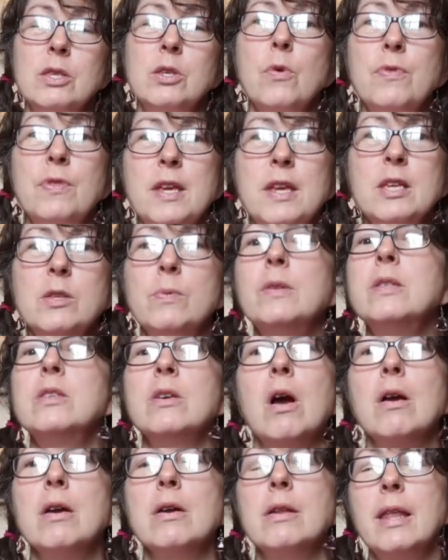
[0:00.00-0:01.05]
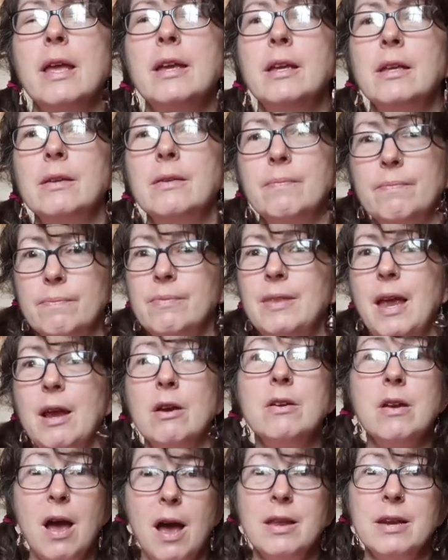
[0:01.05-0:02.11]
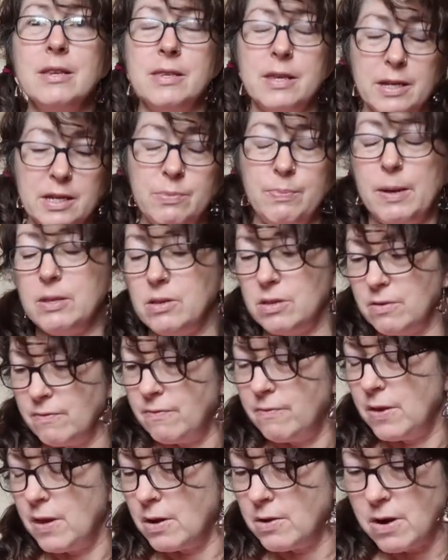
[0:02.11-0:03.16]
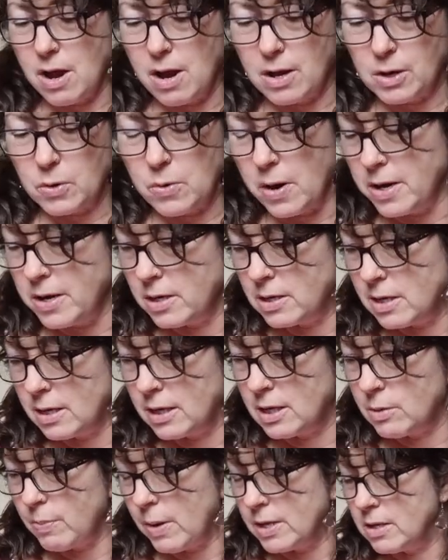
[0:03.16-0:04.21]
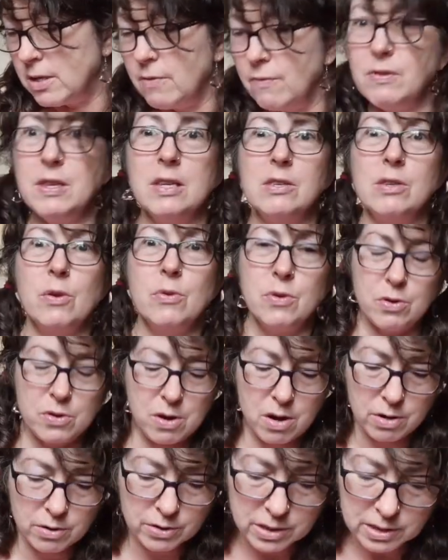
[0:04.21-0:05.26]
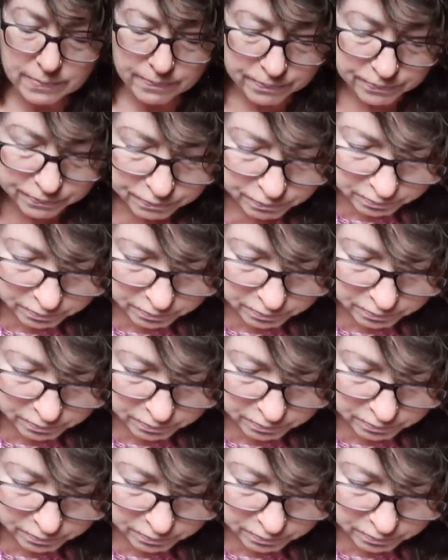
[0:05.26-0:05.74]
So these ones are, like, they're not as expensive. They're not quite as expensive, these other yarns.